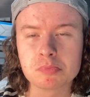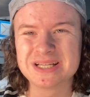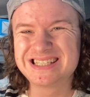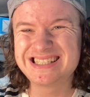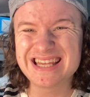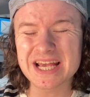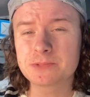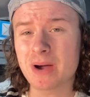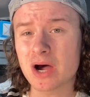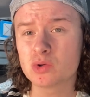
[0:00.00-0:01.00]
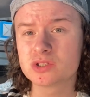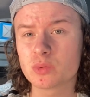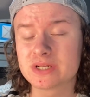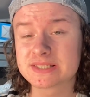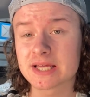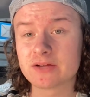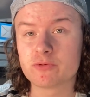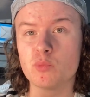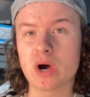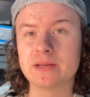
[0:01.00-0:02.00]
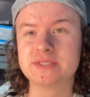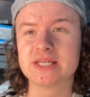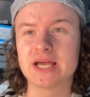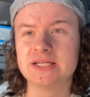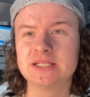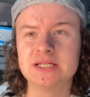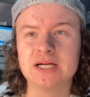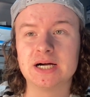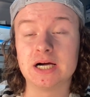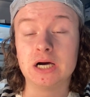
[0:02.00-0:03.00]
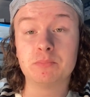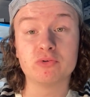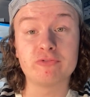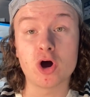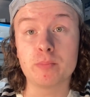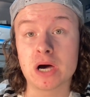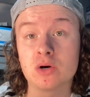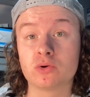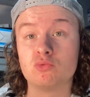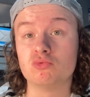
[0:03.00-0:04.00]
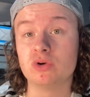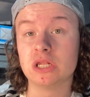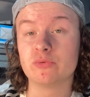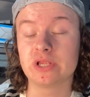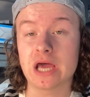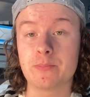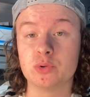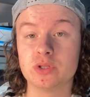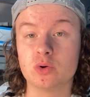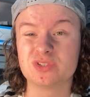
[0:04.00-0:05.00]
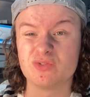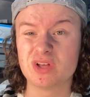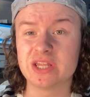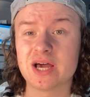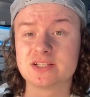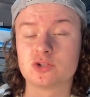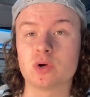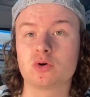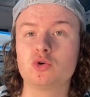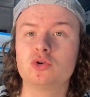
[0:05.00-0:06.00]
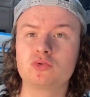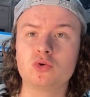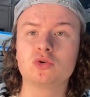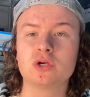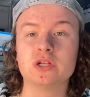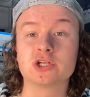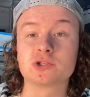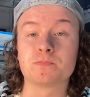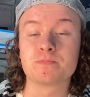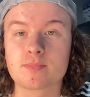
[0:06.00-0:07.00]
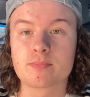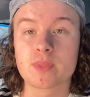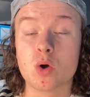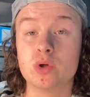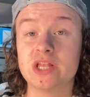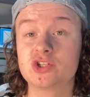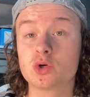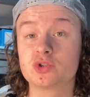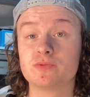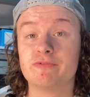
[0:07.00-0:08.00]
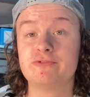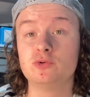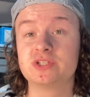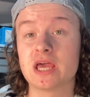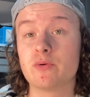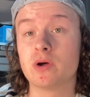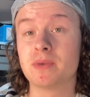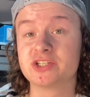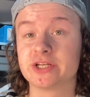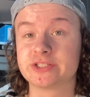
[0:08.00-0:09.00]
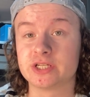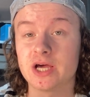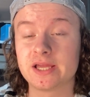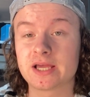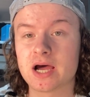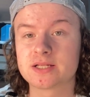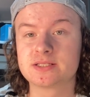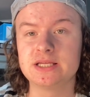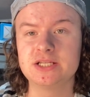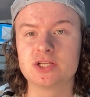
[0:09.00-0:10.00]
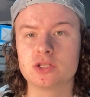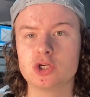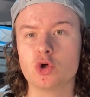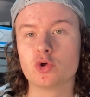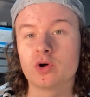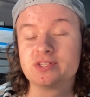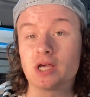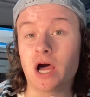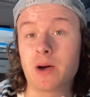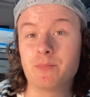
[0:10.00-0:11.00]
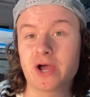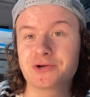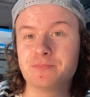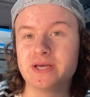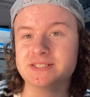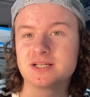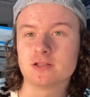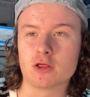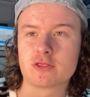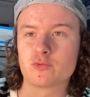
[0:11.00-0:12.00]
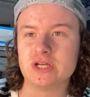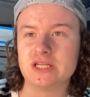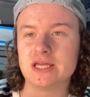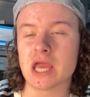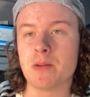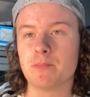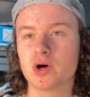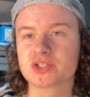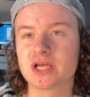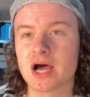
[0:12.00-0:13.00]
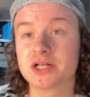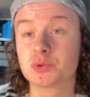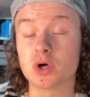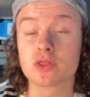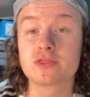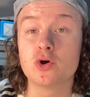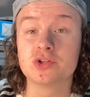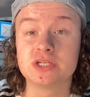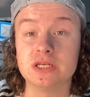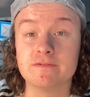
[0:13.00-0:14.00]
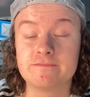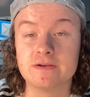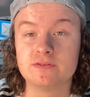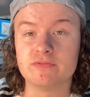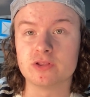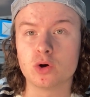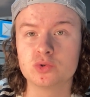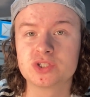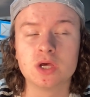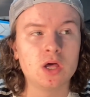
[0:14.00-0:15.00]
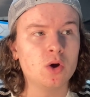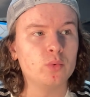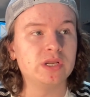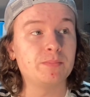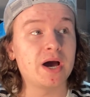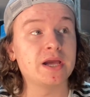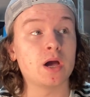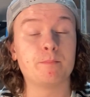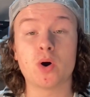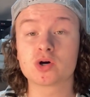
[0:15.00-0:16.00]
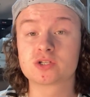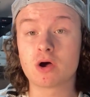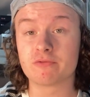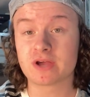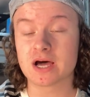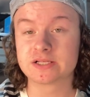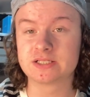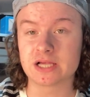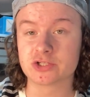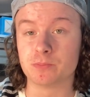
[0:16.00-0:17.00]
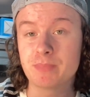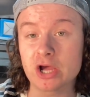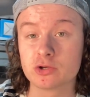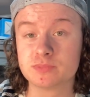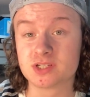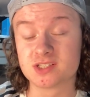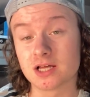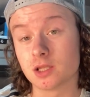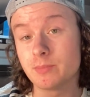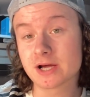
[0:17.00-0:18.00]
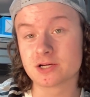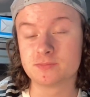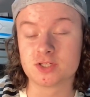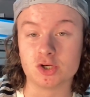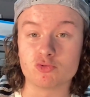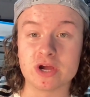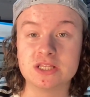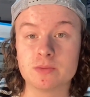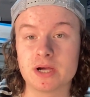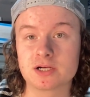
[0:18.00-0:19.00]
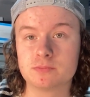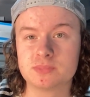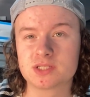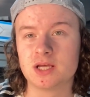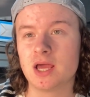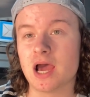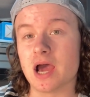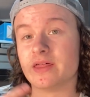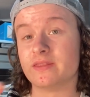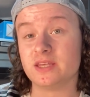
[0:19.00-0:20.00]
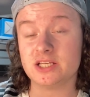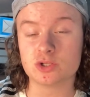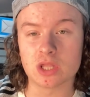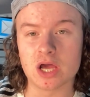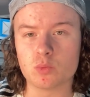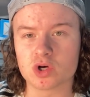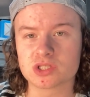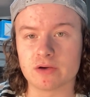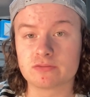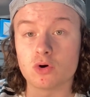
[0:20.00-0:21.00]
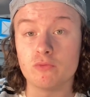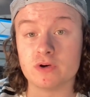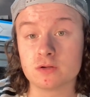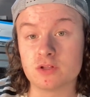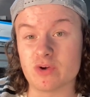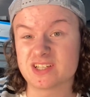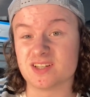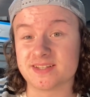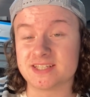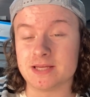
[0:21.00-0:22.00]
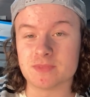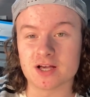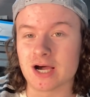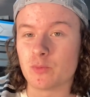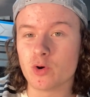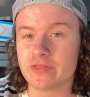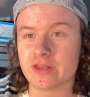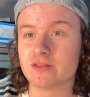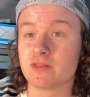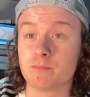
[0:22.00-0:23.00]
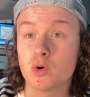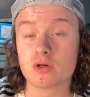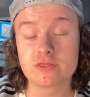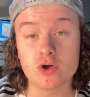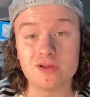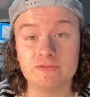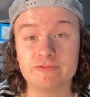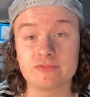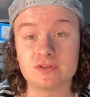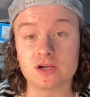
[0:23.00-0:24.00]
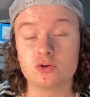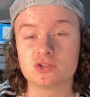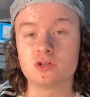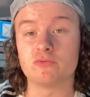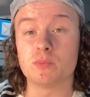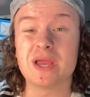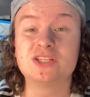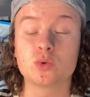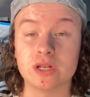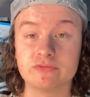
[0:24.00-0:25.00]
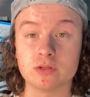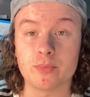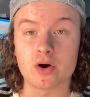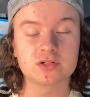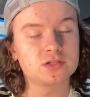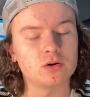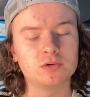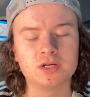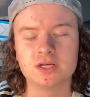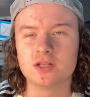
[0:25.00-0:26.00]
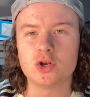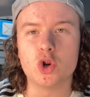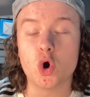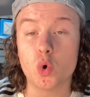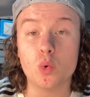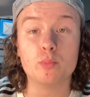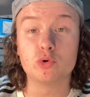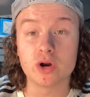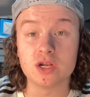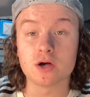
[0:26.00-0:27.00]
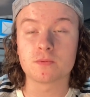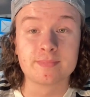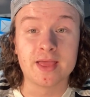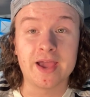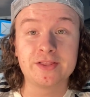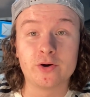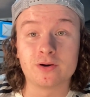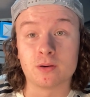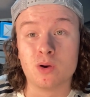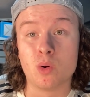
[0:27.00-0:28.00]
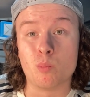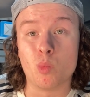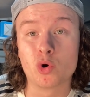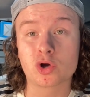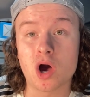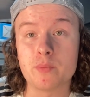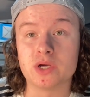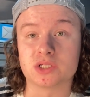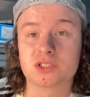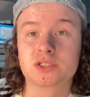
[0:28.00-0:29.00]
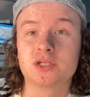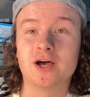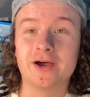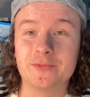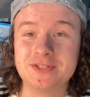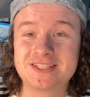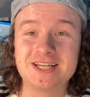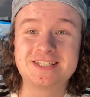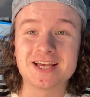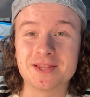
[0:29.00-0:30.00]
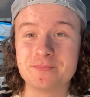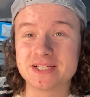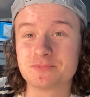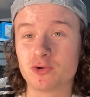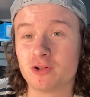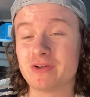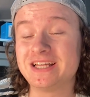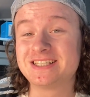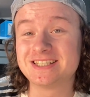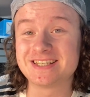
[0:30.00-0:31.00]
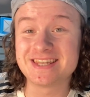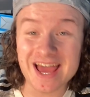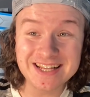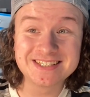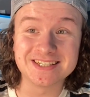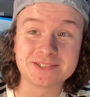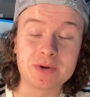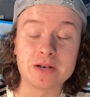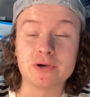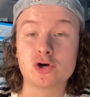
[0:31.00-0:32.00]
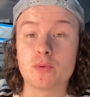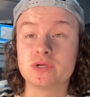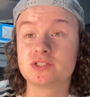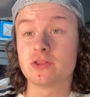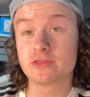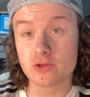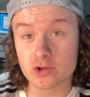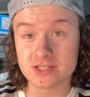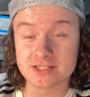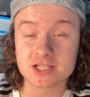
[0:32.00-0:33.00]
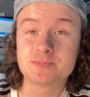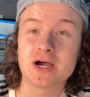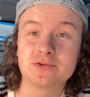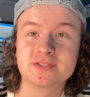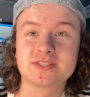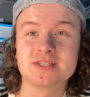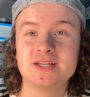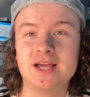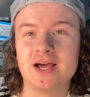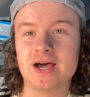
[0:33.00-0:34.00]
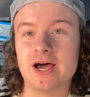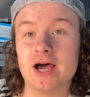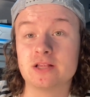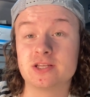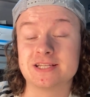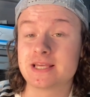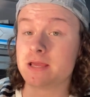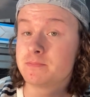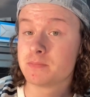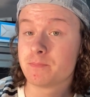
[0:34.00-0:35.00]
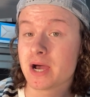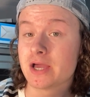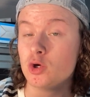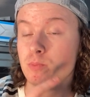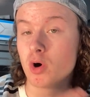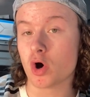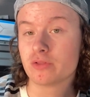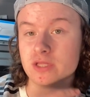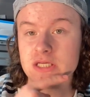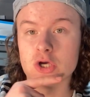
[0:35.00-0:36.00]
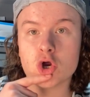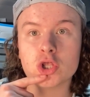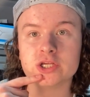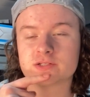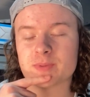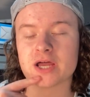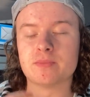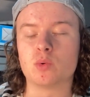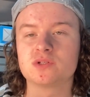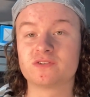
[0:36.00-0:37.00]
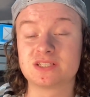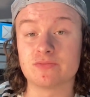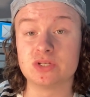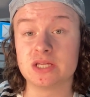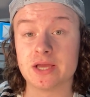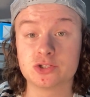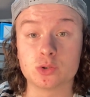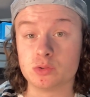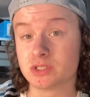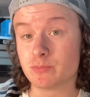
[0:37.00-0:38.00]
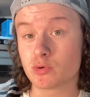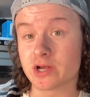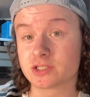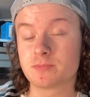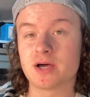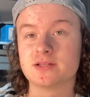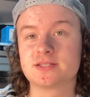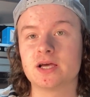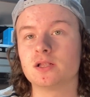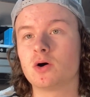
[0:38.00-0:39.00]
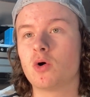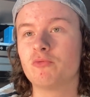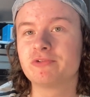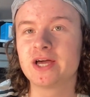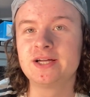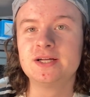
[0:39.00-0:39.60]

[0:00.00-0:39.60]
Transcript: six pounds, I want to say, from Y M C A, uh, but forty pounds, really, really happy with those. They're really nice as well, good, good condition. We then sold some Futera Manchester United cards. These are the other ones that aren't Beckham, basically the three D embossed cards. We got thirteen fifty for those. We did buy a box of cards to get some Beckhams, to sell the Beckhams and grade the Beckhams. And then these are like what's left over, the rest of the team that aren't worth anything. But thirteen fifty, good stuff. We paid twenty for the box, so no brainer. Hey, look. More comics! Uh, we did sell a mixed bundle of eighties and nineties Spider-Man comics to thirty-six pounds uh, to the same buyer who bought the earliest Spider-Man ones for seventy-eight pounds, so he was impressed by the sale, hopefully.